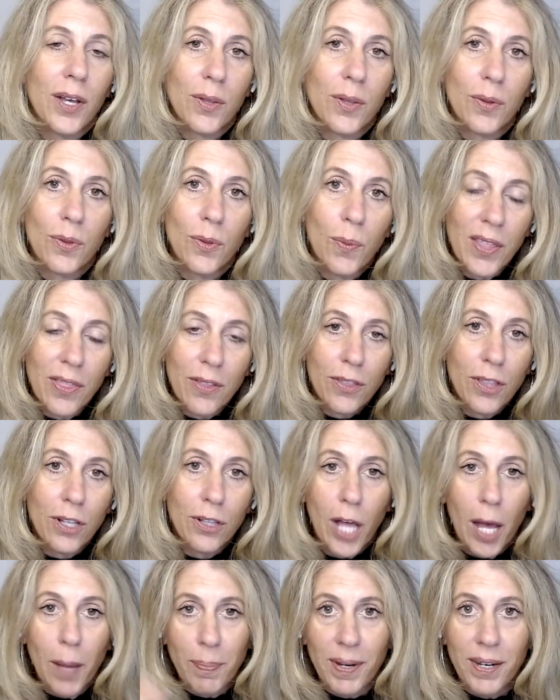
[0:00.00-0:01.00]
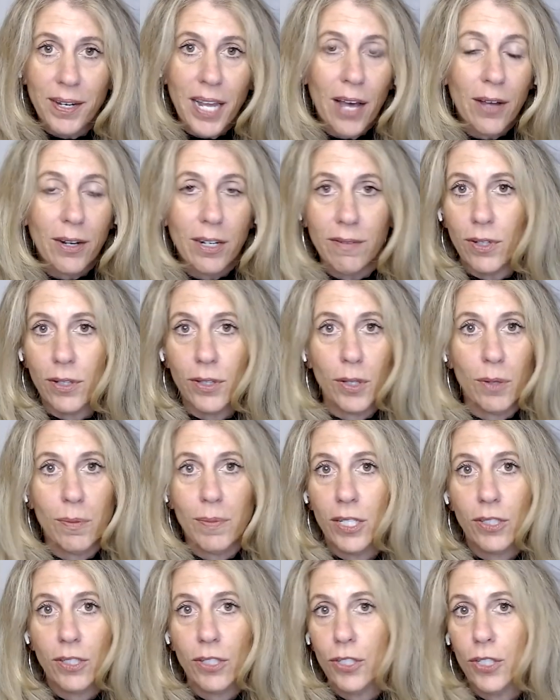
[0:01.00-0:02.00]
Whether the up and down of the
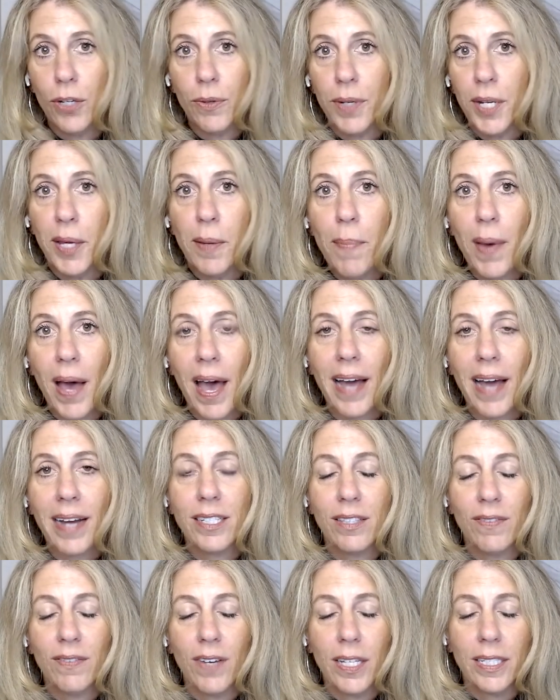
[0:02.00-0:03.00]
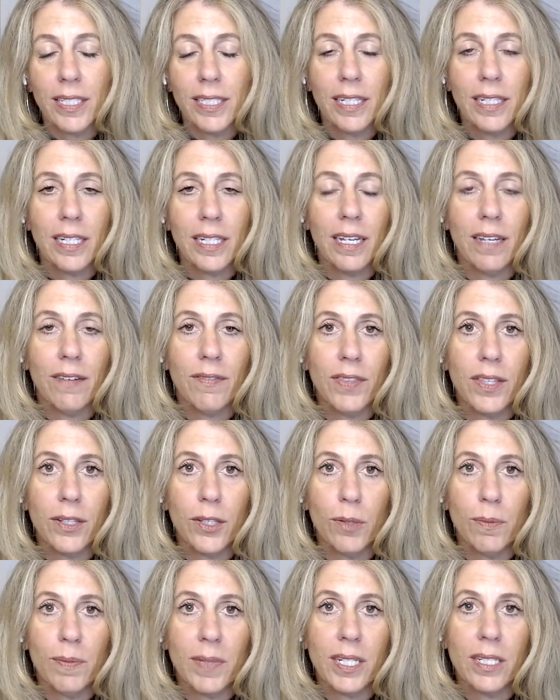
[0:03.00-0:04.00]
lumens don't impact the volatility of the
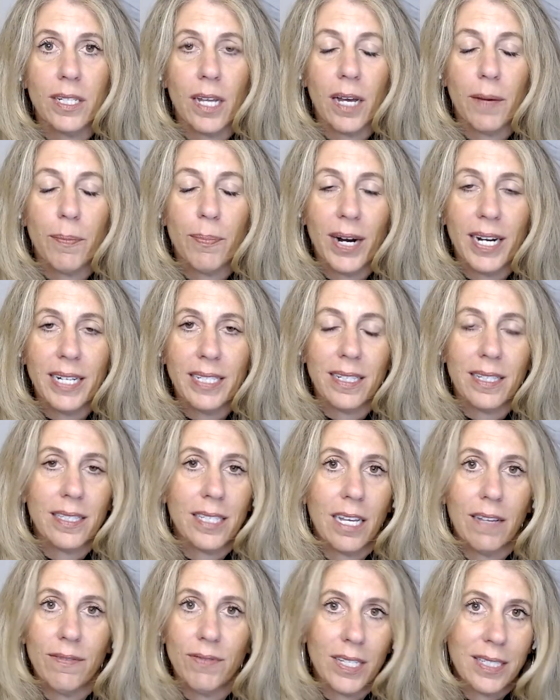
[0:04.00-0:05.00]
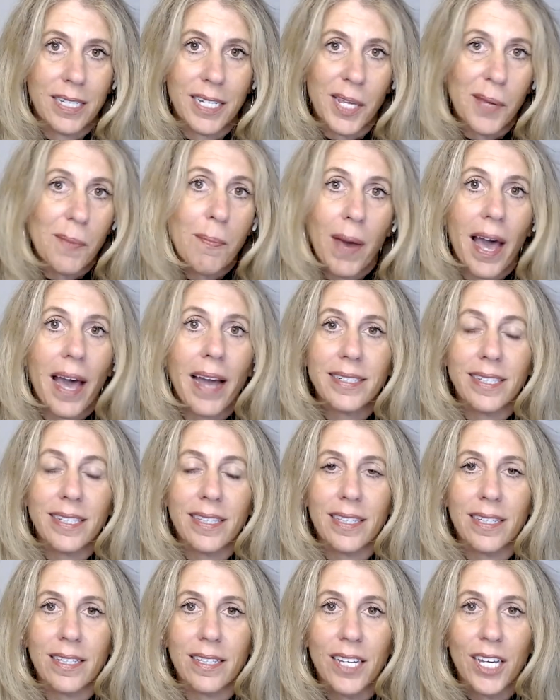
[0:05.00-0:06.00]
lumen price itself, doesn't impact
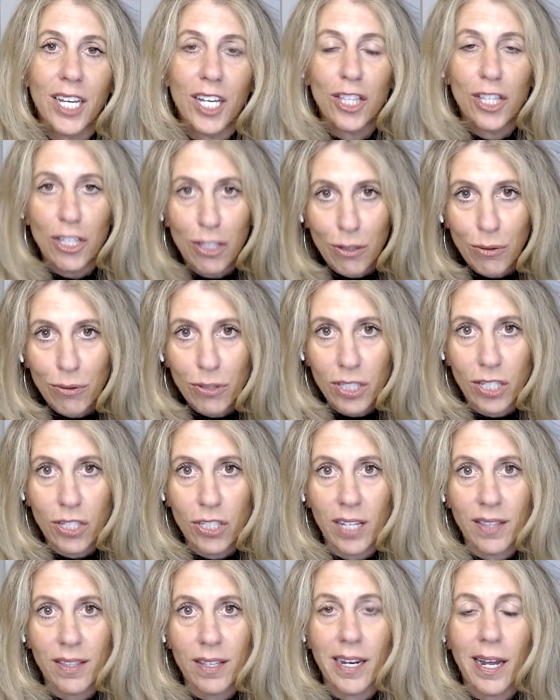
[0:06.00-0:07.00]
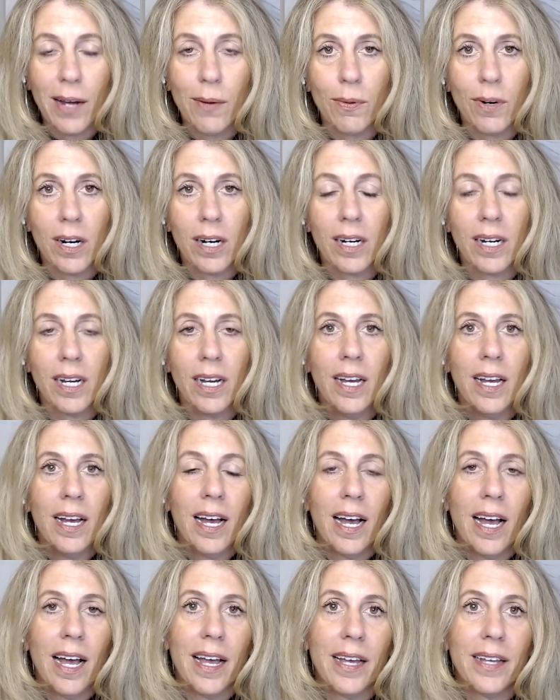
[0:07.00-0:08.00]
the usage on the network.
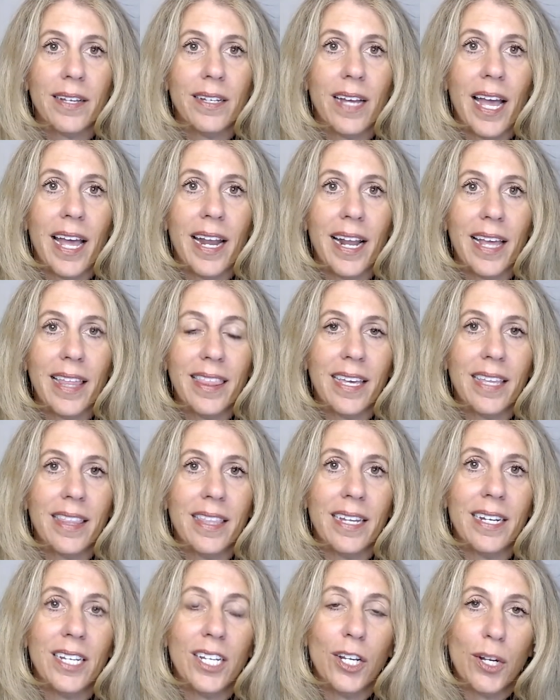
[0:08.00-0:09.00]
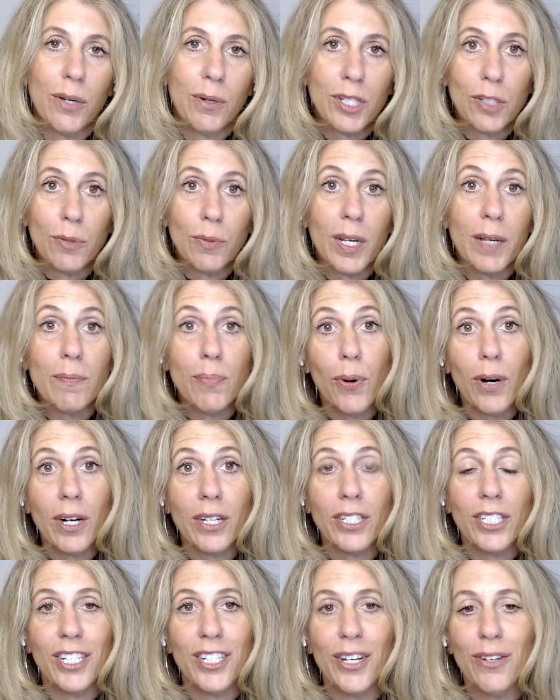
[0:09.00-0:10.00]
And I think that, it's
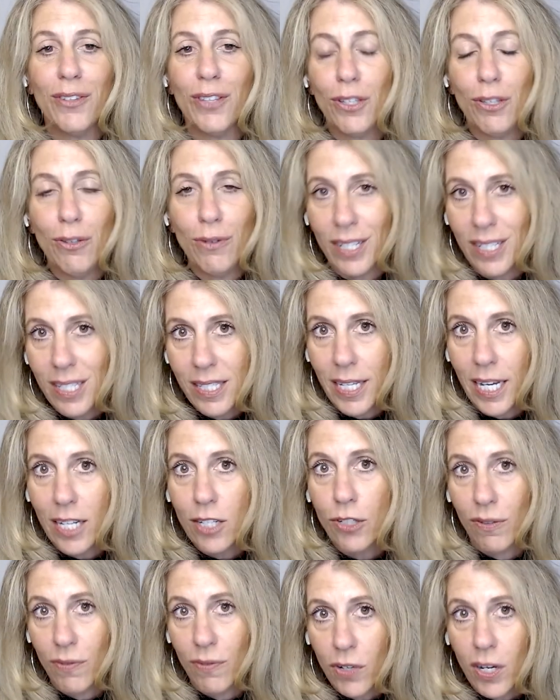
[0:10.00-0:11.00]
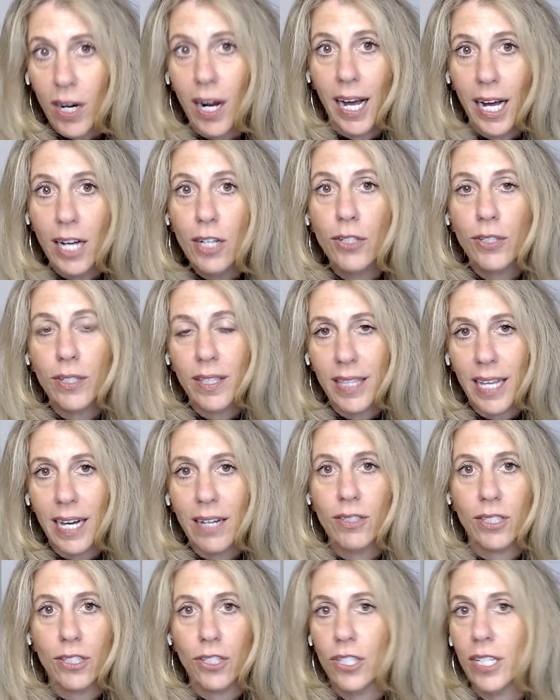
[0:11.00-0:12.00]
important to know that you can send over
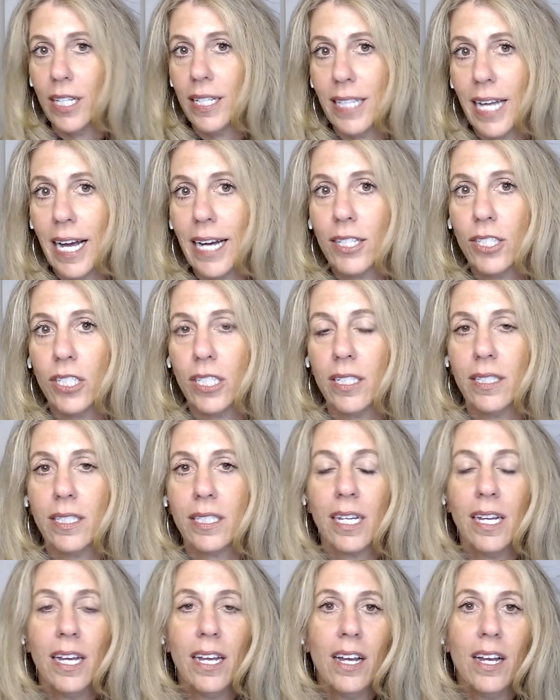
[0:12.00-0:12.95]
100,000 transactions